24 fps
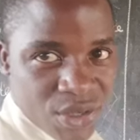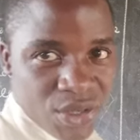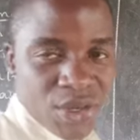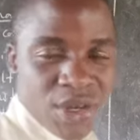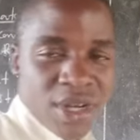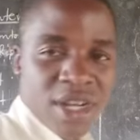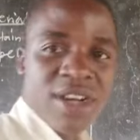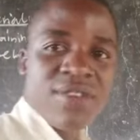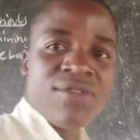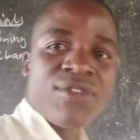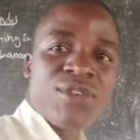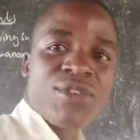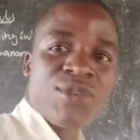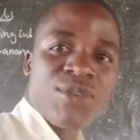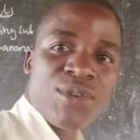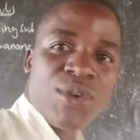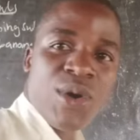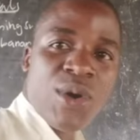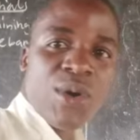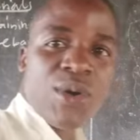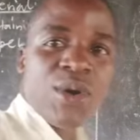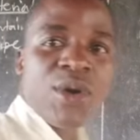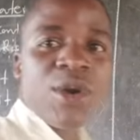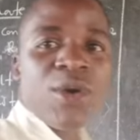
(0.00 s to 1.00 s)
you have to
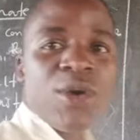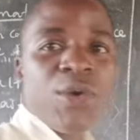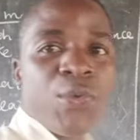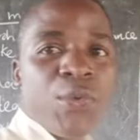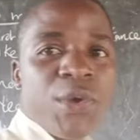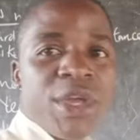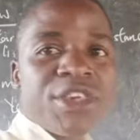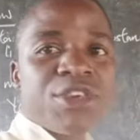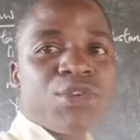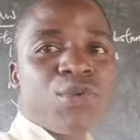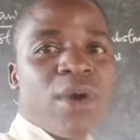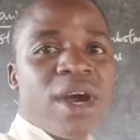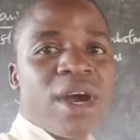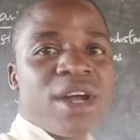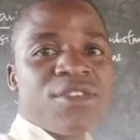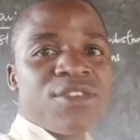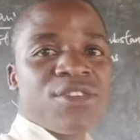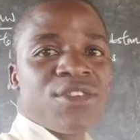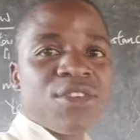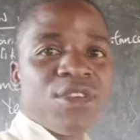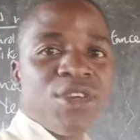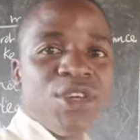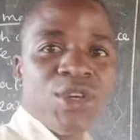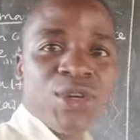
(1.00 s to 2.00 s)
know which
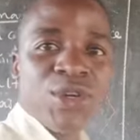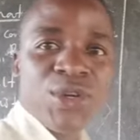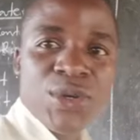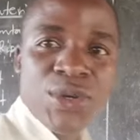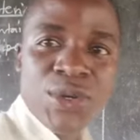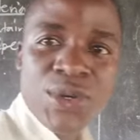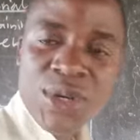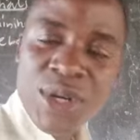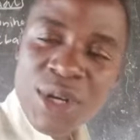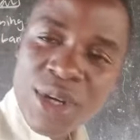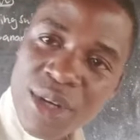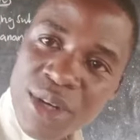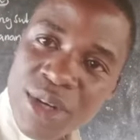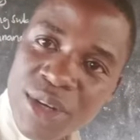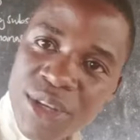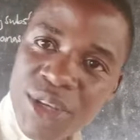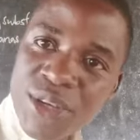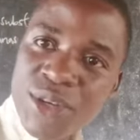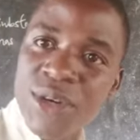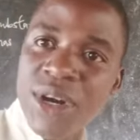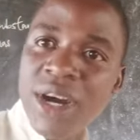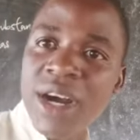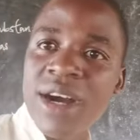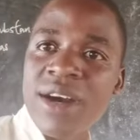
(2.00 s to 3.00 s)
ones do
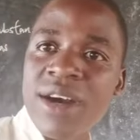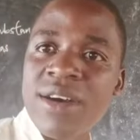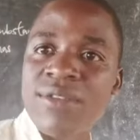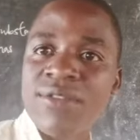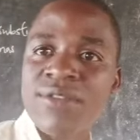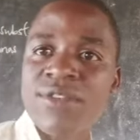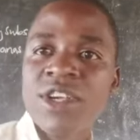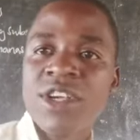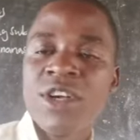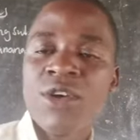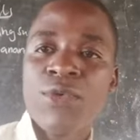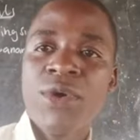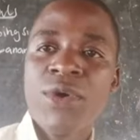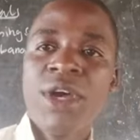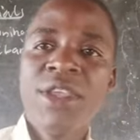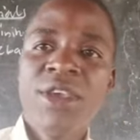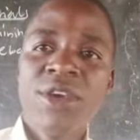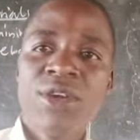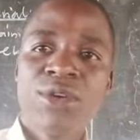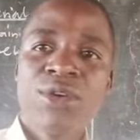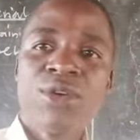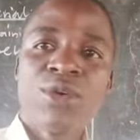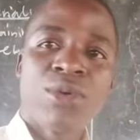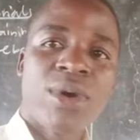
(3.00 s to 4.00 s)
you have. When
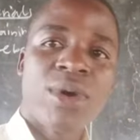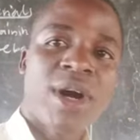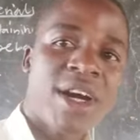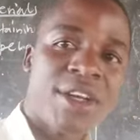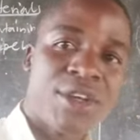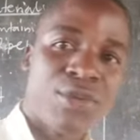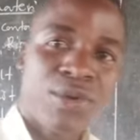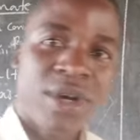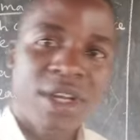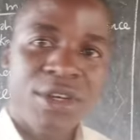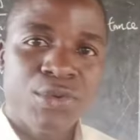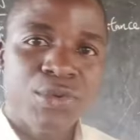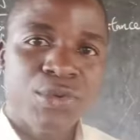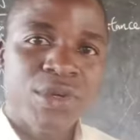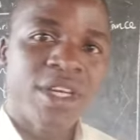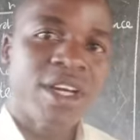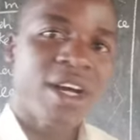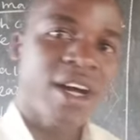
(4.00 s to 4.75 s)
you look at what we